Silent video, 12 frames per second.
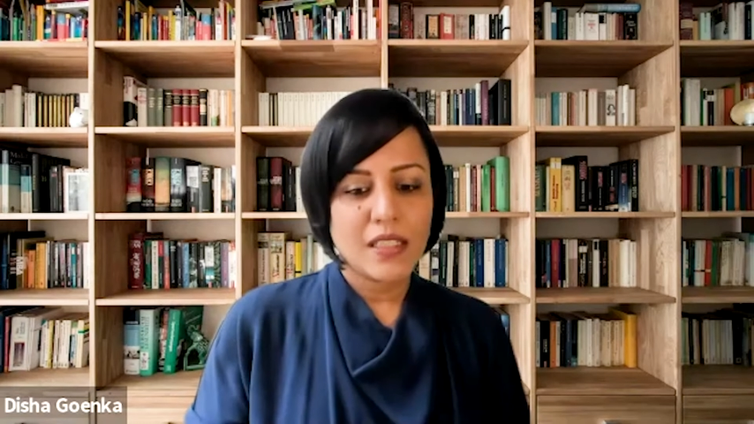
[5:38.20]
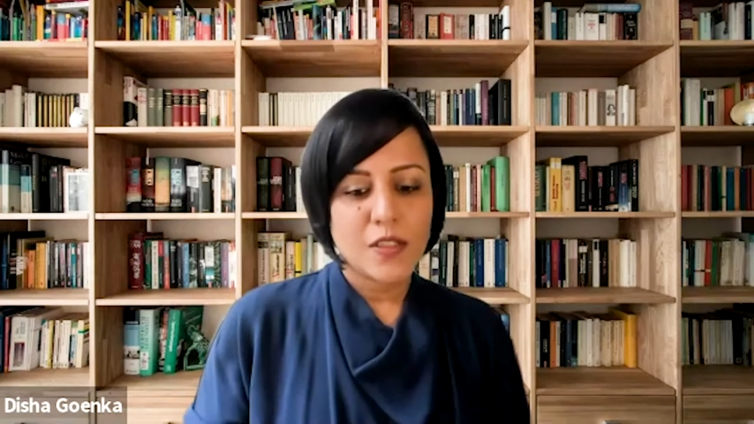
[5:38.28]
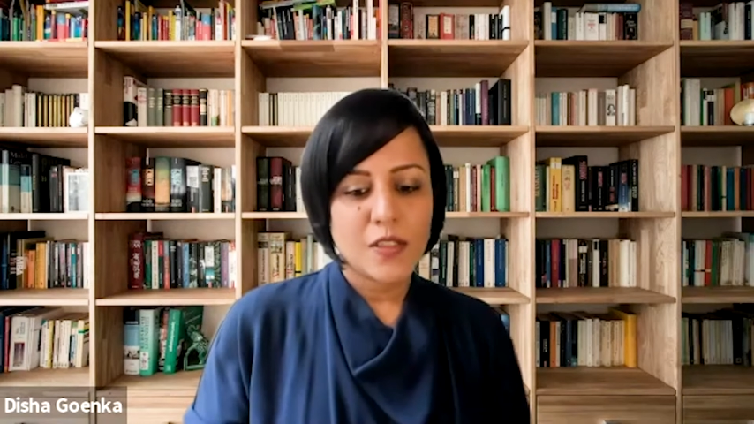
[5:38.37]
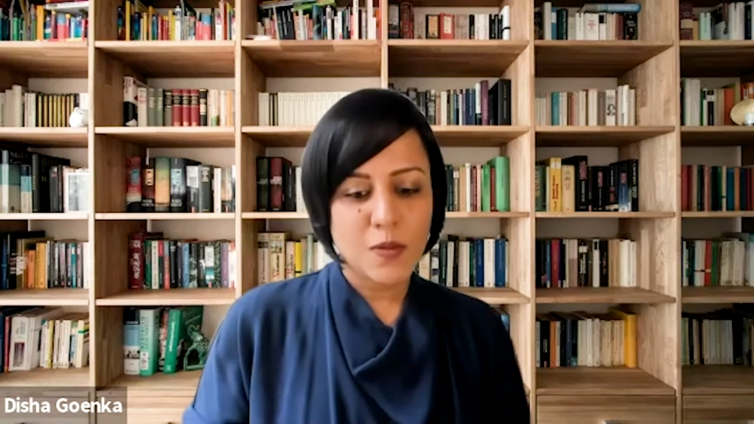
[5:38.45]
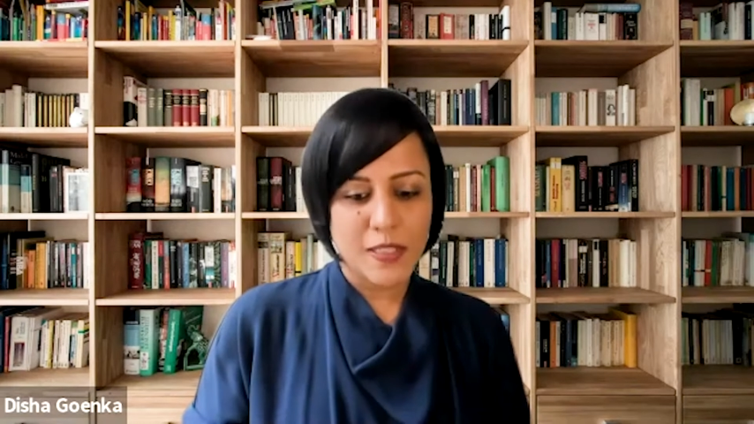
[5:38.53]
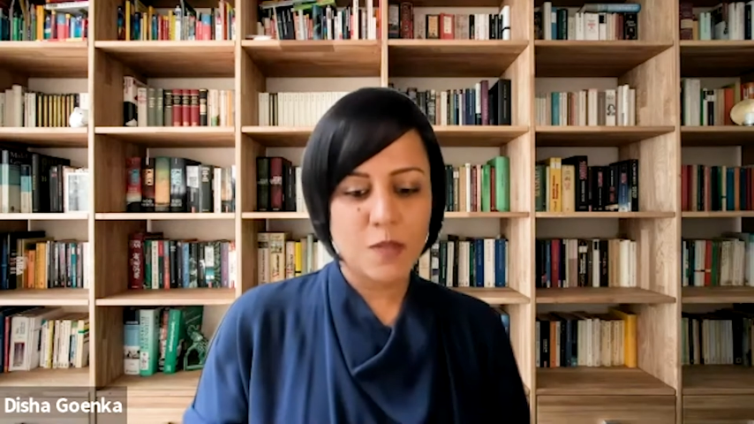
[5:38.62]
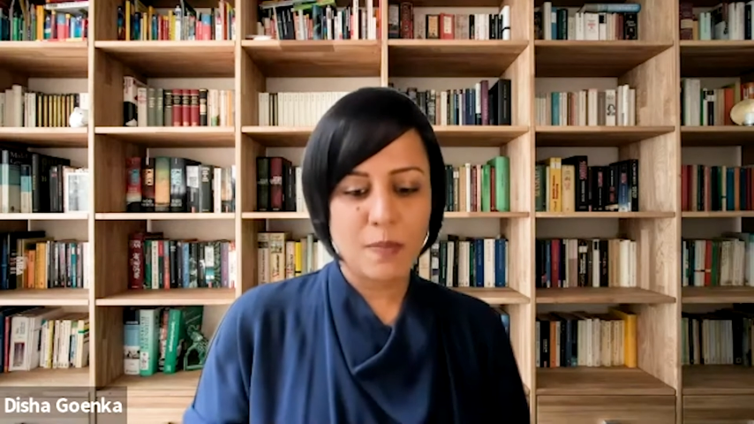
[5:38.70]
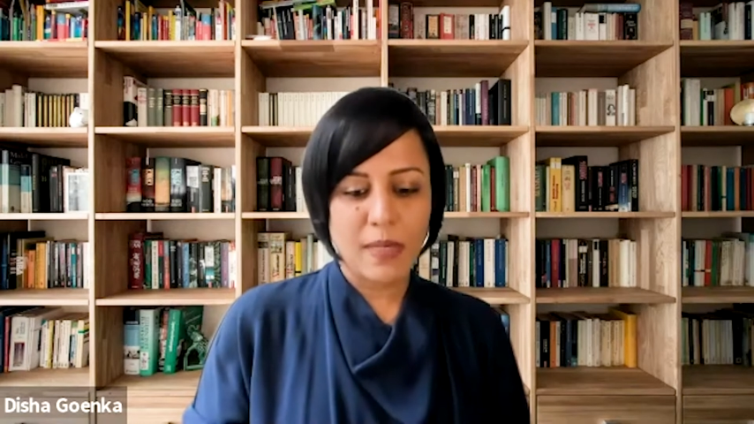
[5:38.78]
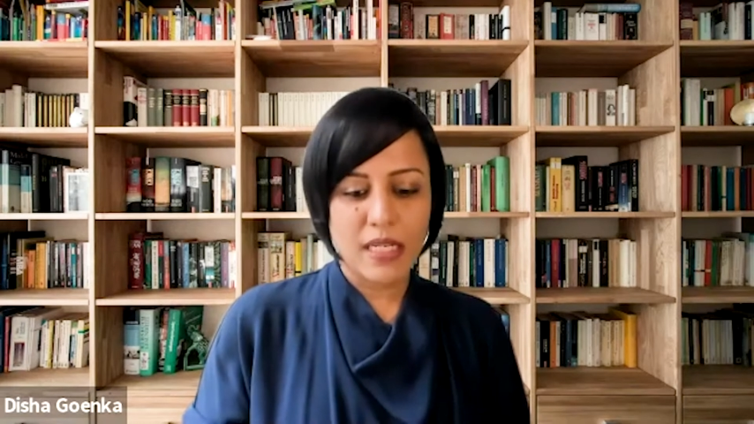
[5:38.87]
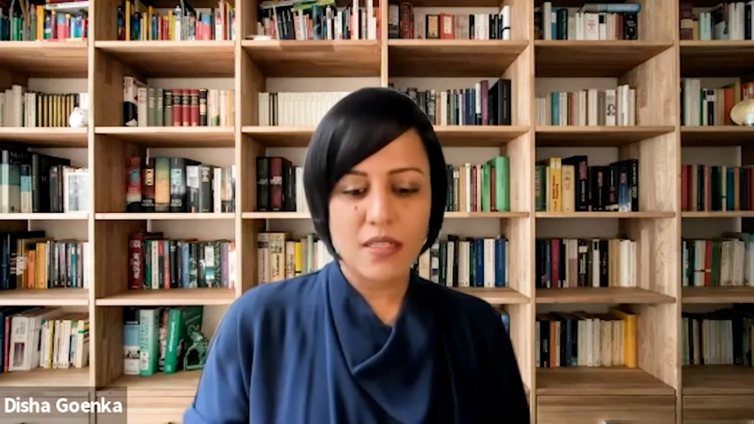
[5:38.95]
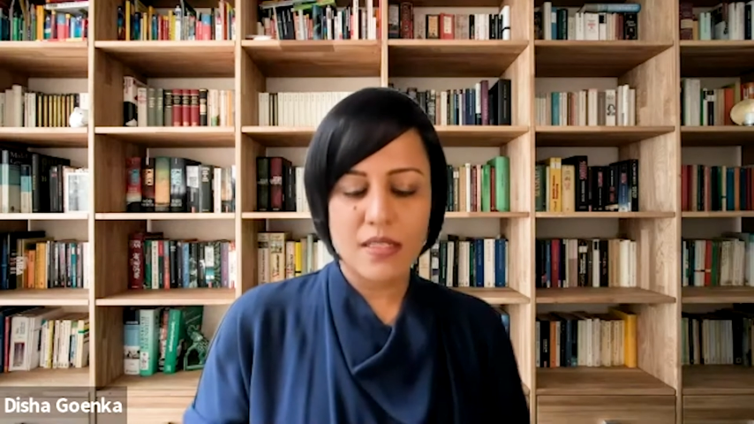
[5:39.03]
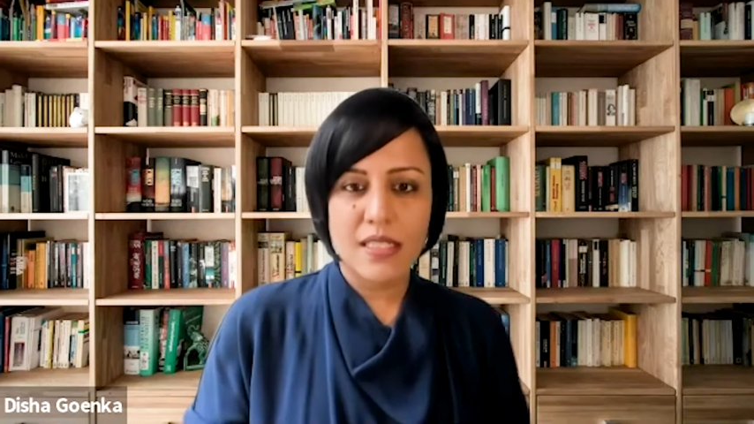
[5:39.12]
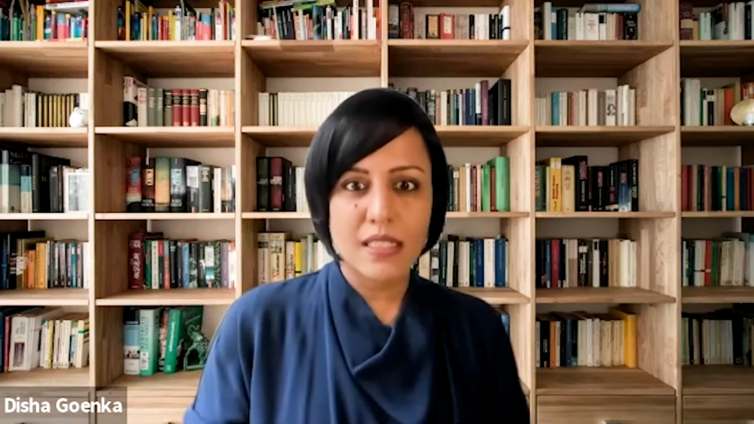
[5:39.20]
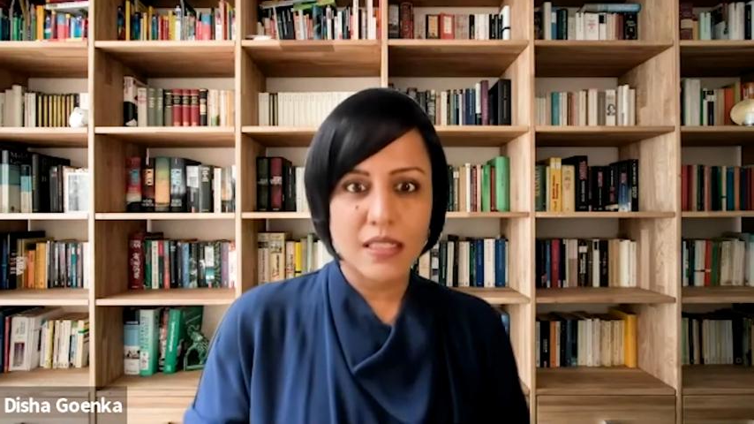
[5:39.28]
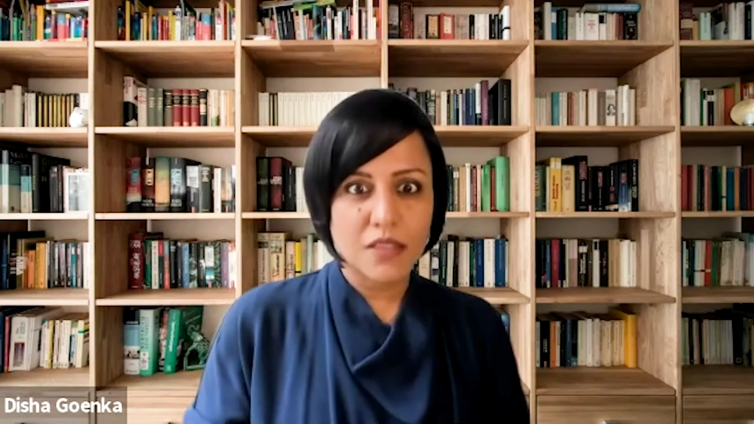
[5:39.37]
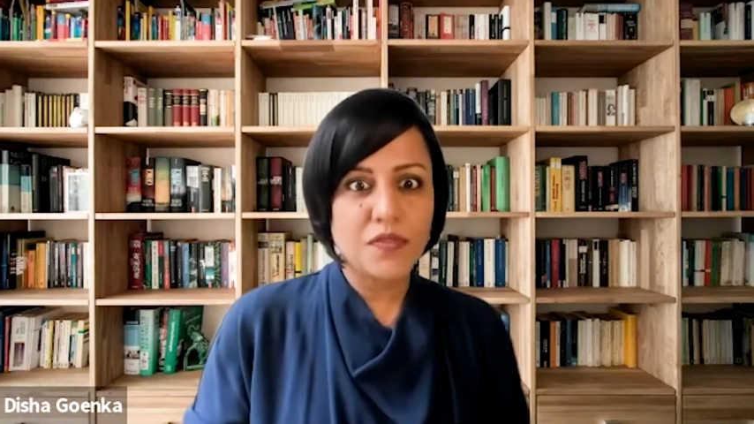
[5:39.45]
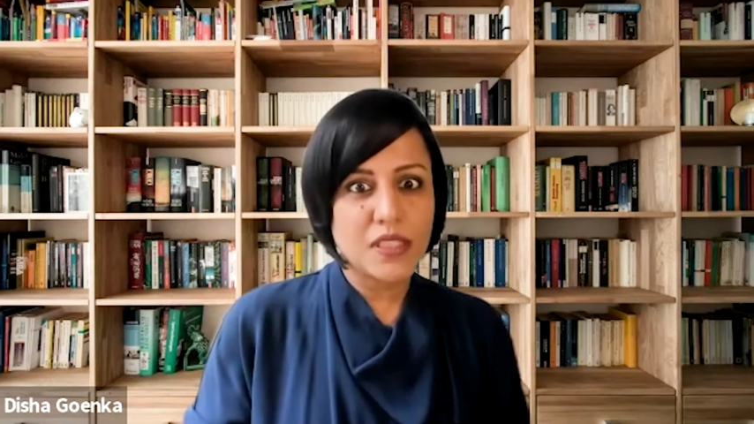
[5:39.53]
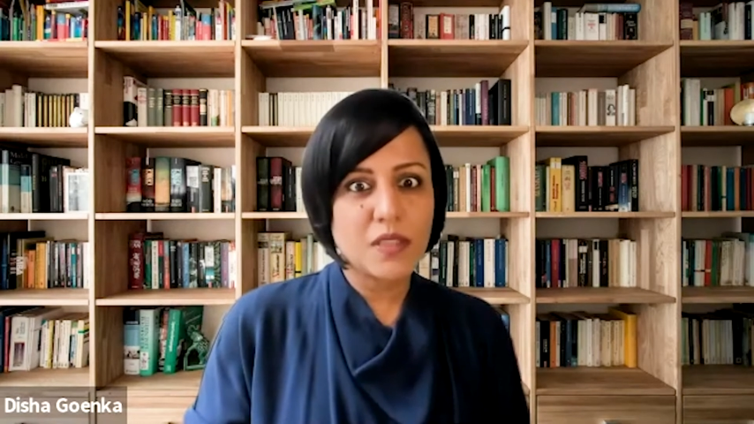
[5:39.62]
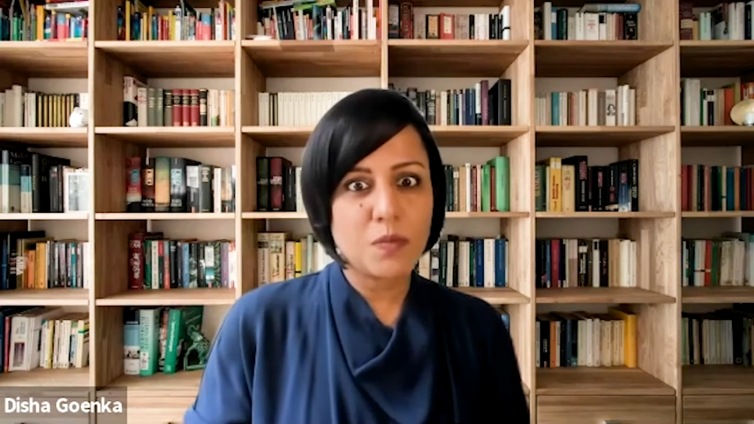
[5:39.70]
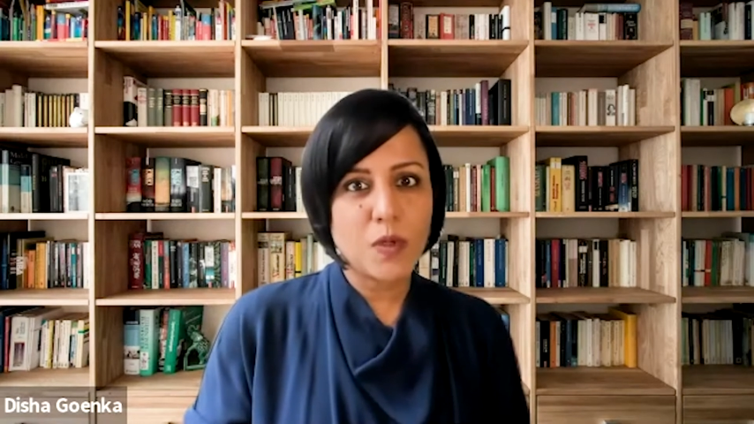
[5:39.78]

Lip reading: So I spent a significant